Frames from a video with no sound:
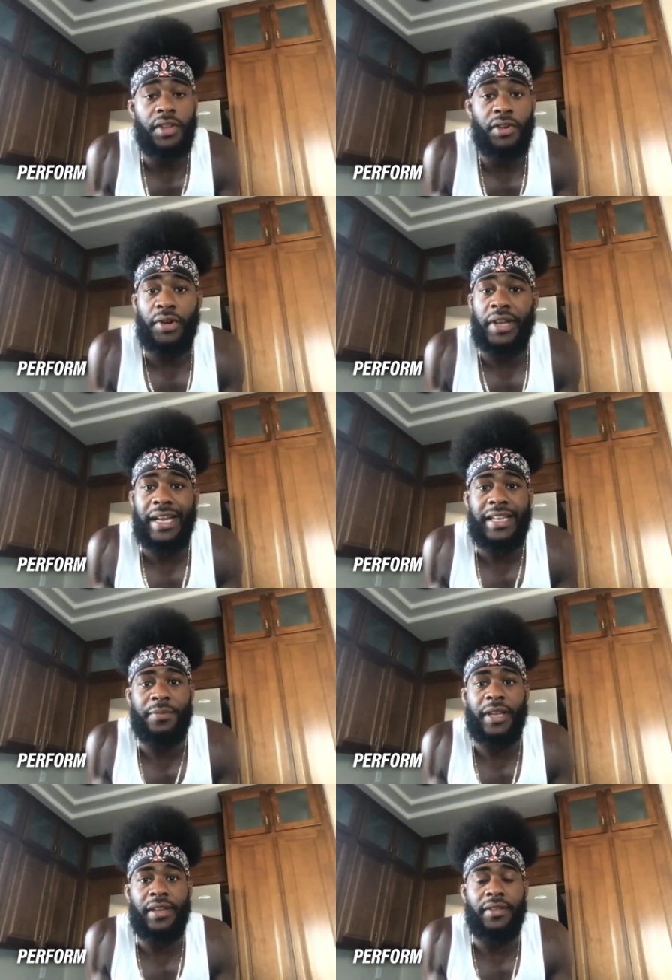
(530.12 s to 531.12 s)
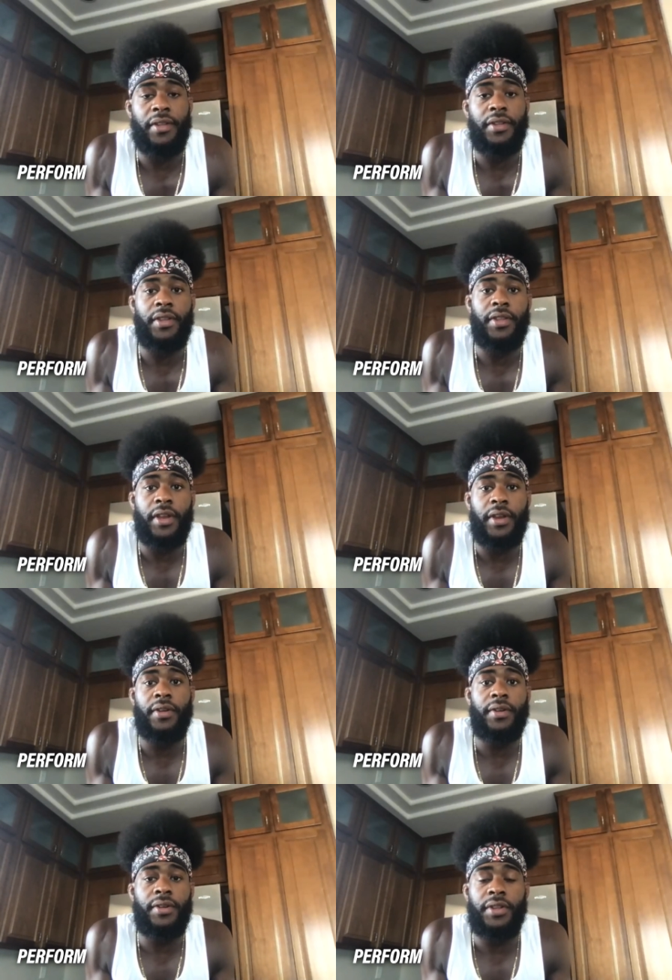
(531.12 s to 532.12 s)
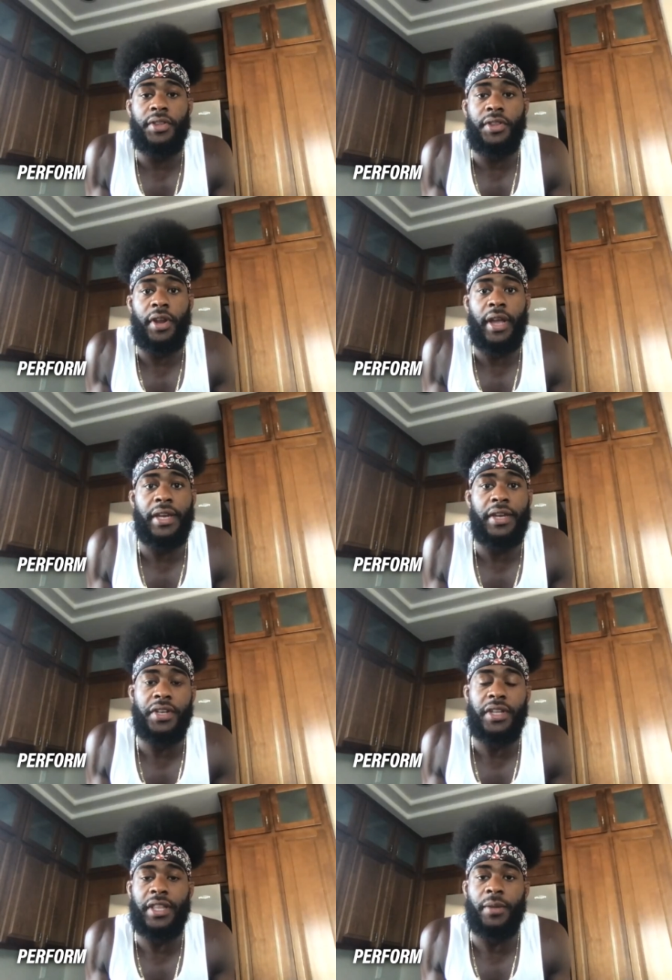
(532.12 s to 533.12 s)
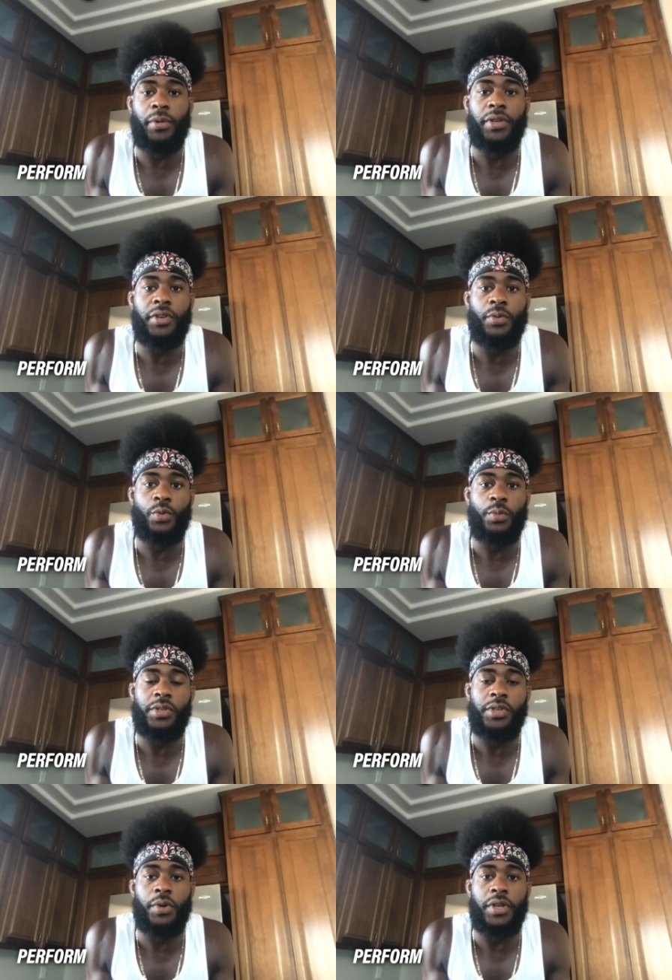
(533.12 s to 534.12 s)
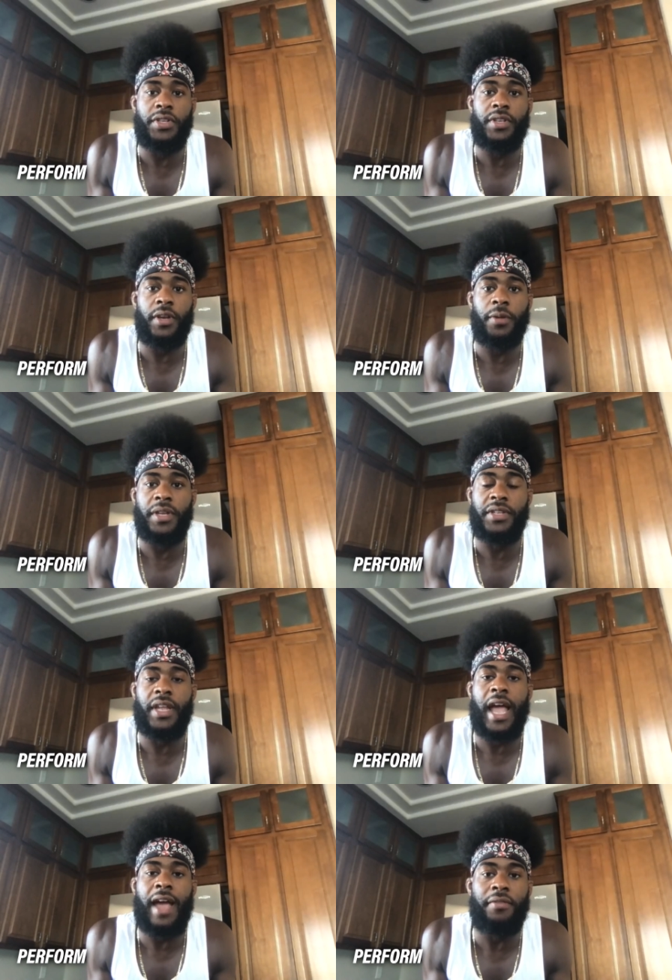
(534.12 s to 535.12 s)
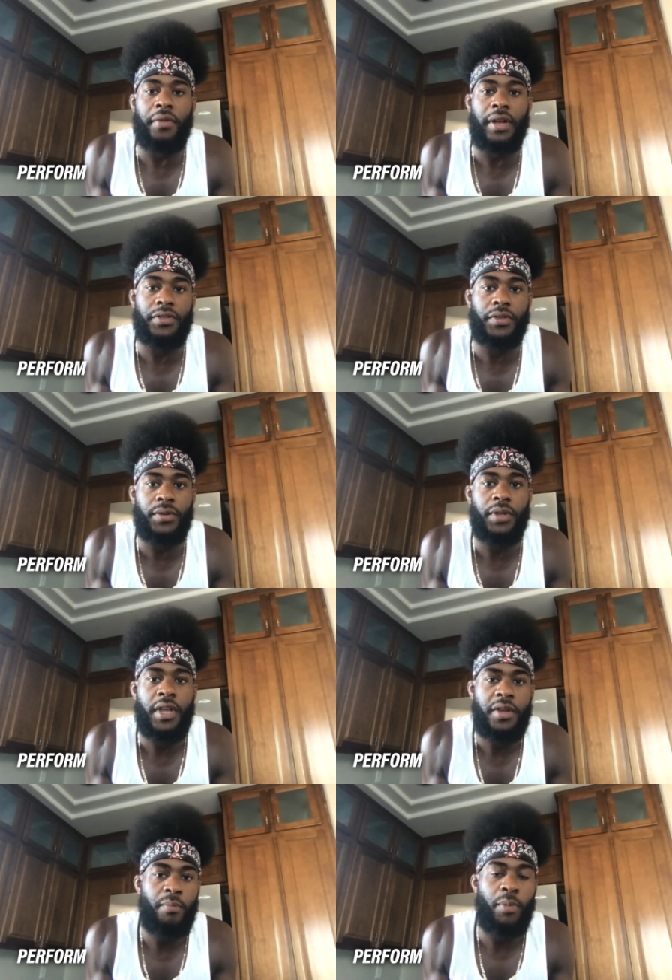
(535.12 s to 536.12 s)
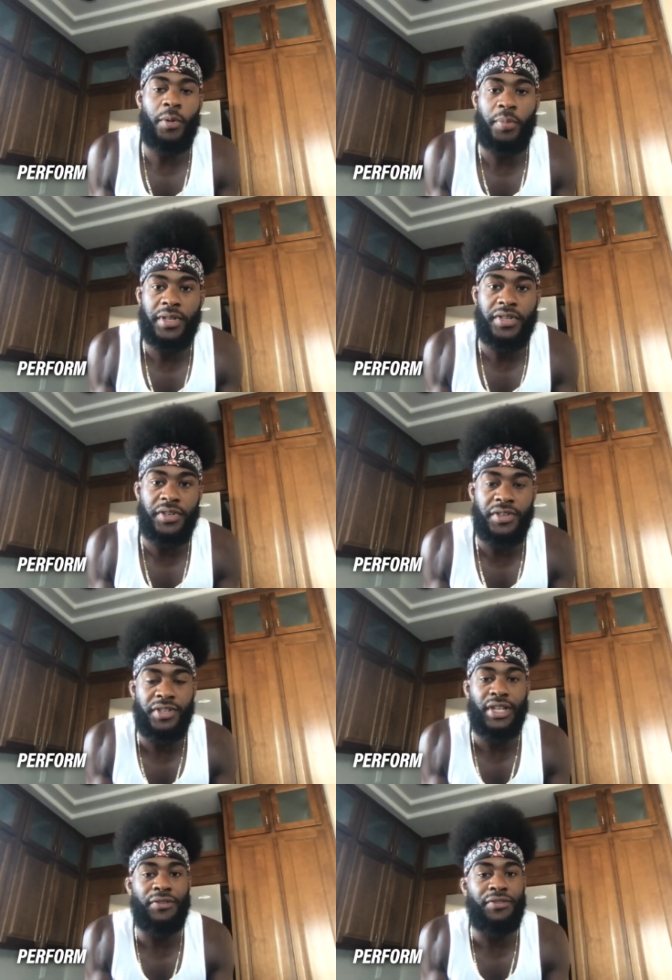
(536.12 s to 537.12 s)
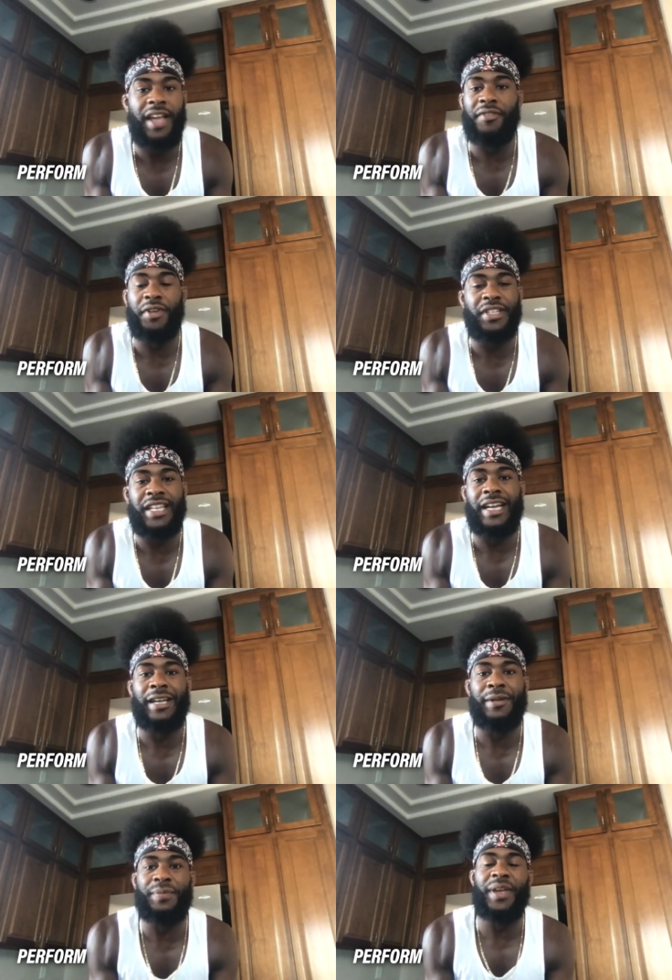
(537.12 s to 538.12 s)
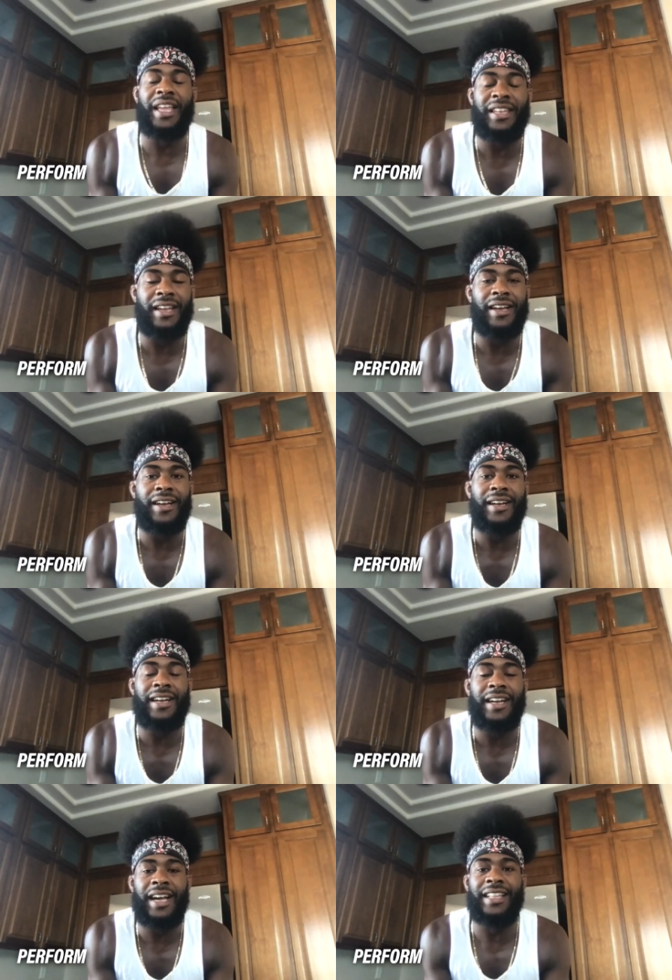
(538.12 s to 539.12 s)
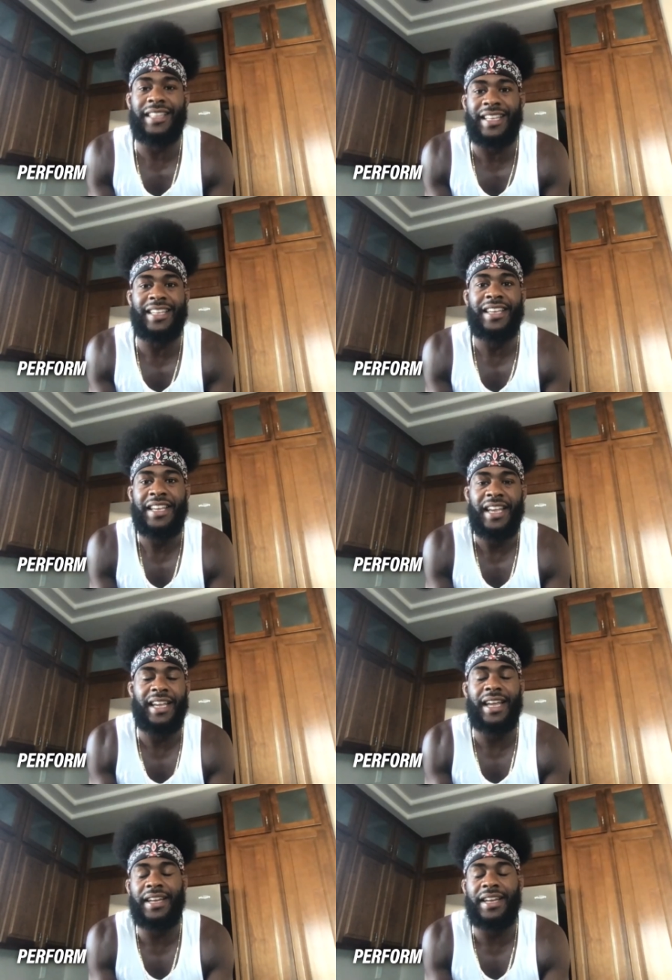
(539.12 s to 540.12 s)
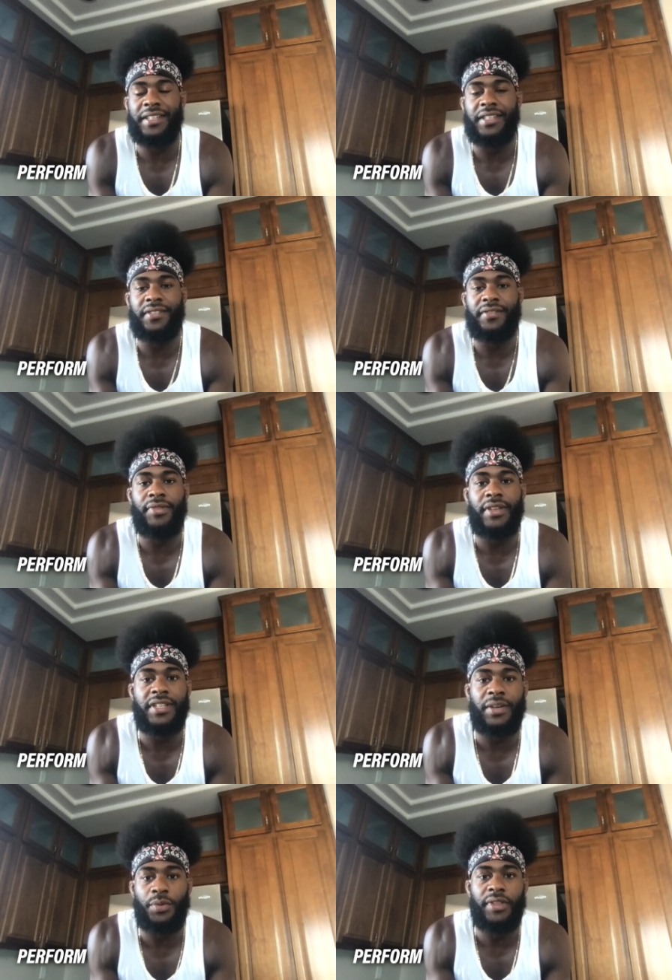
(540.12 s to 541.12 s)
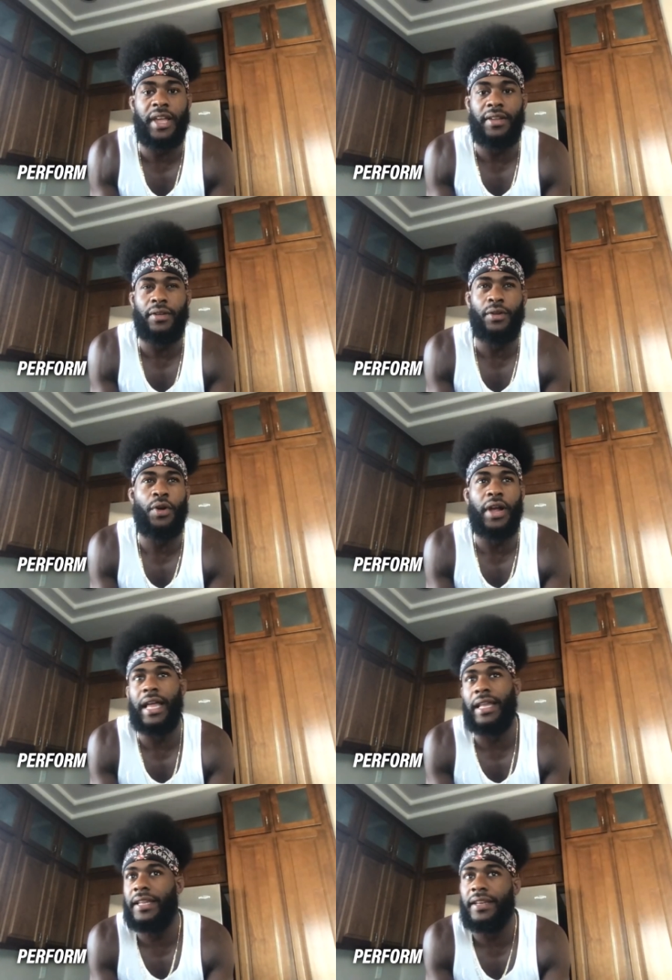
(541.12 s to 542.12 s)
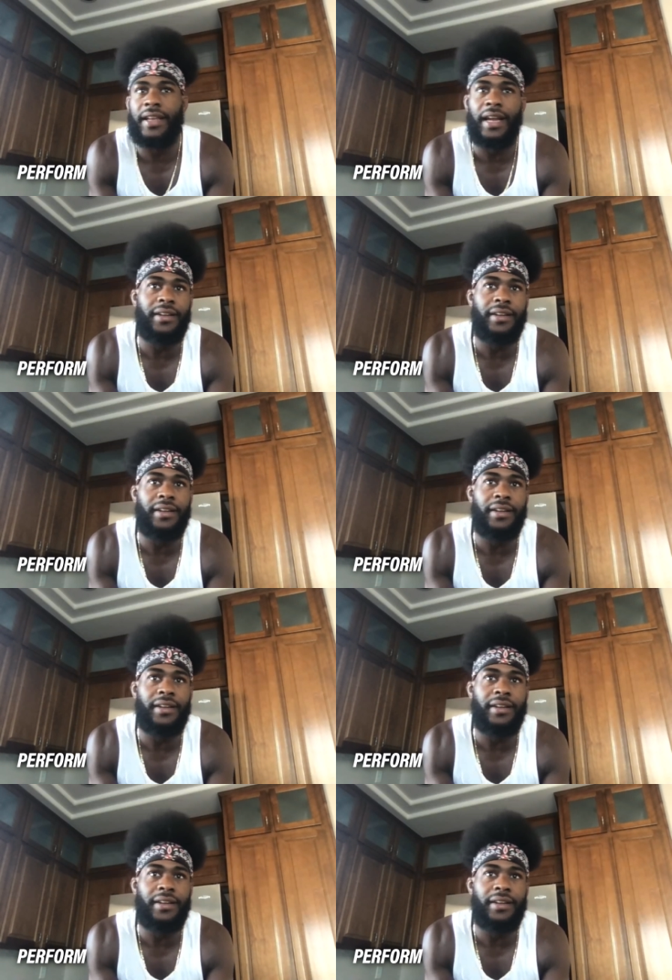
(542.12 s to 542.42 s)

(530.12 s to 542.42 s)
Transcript: great guys, man. Their energy that they bring to the room is always amazing to have around you. Ball busters, love to have a good time, and I think it kind of just fits in with that Long Island kind